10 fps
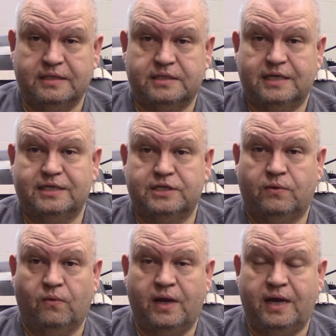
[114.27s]
sixth
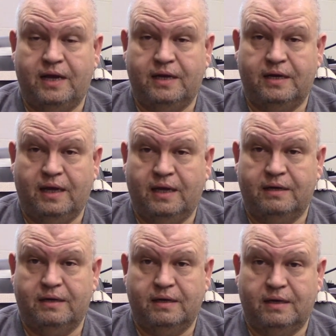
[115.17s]
grade
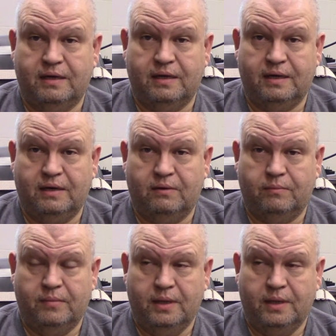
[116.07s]
and you know